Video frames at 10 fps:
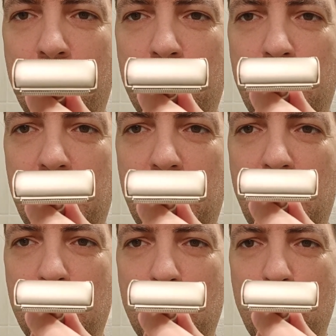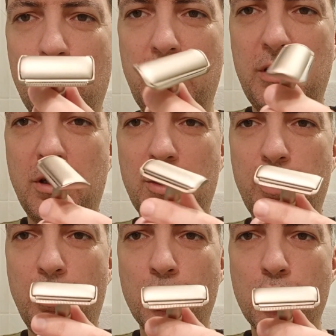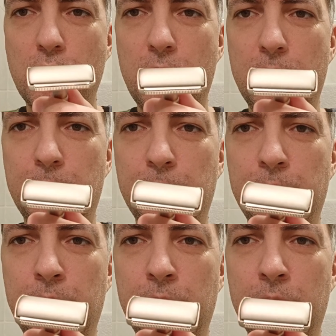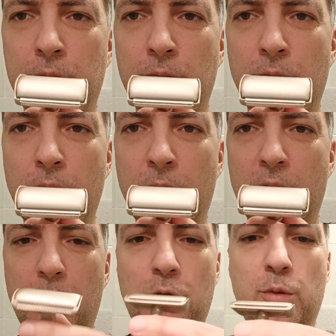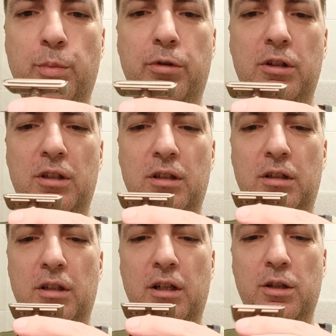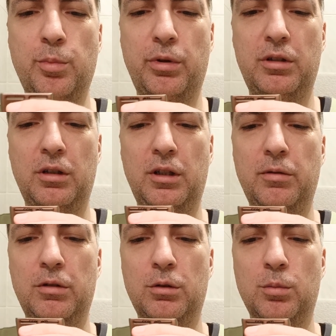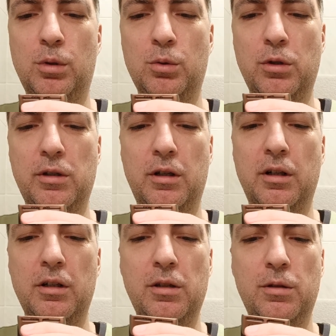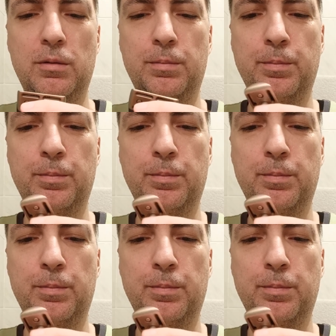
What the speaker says: When it comes to blade exposure, it looks pretty nice, pretty even on both sides.